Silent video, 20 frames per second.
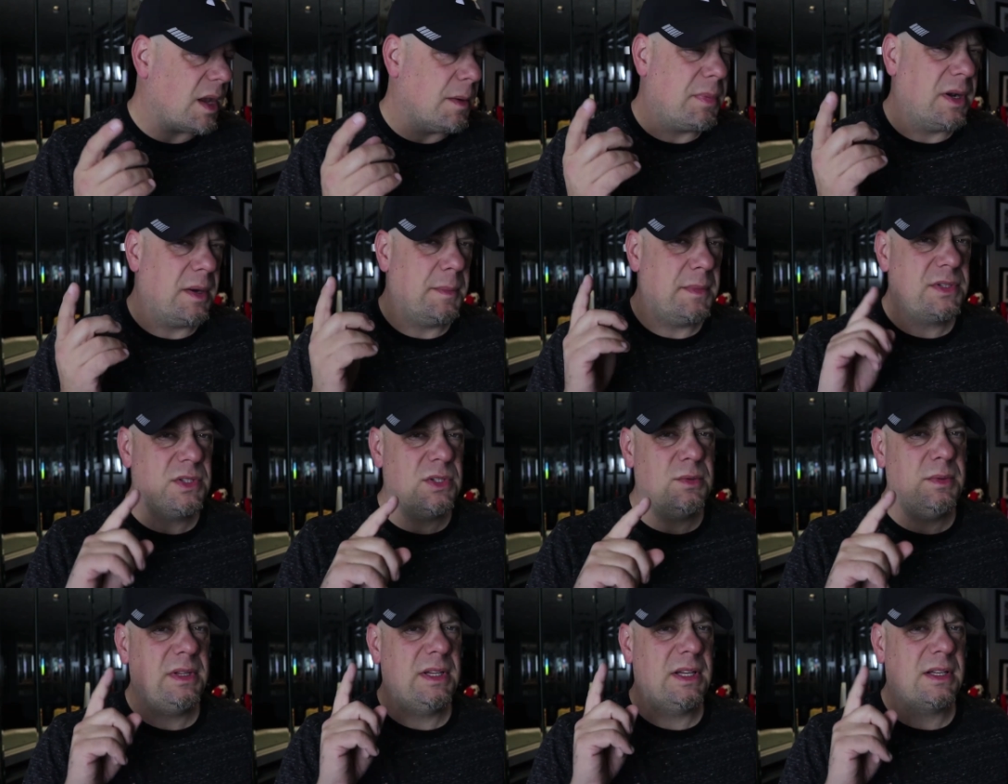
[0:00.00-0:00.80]
But I'm
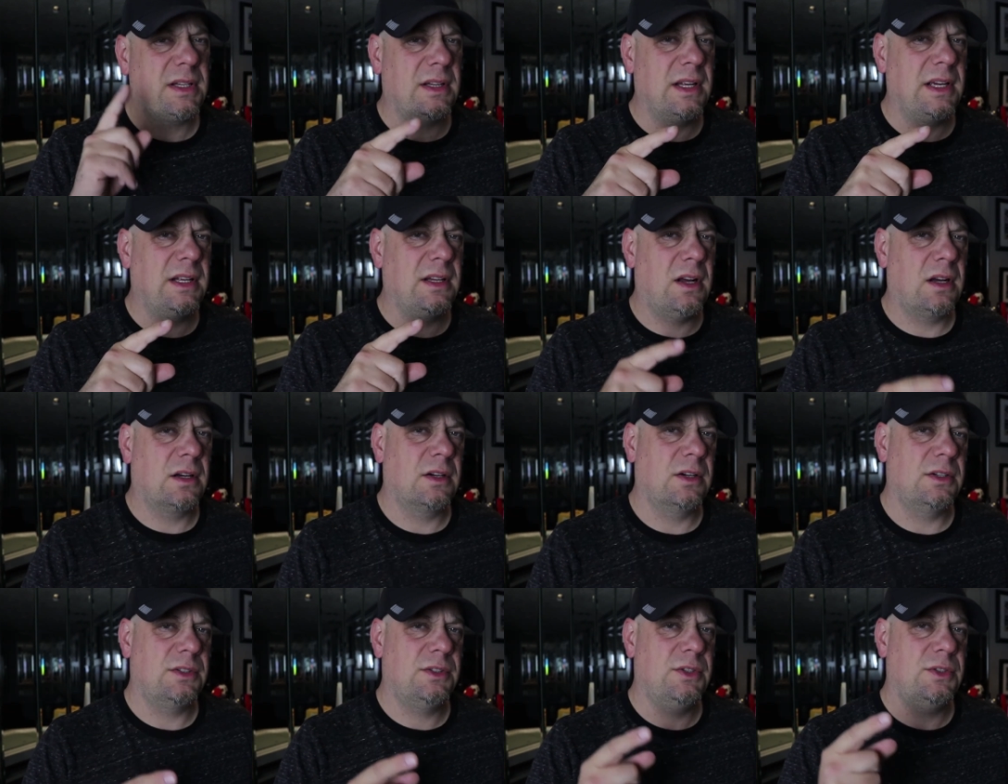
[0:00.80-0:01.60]
assuming that the light
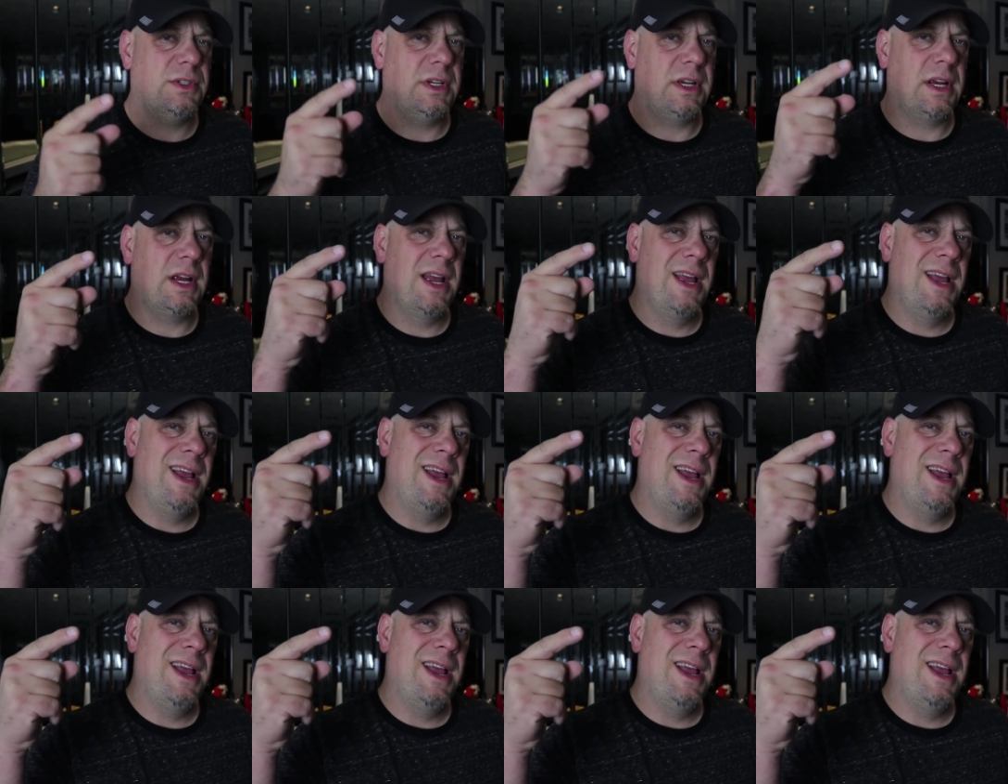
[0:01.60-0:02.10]
lager is using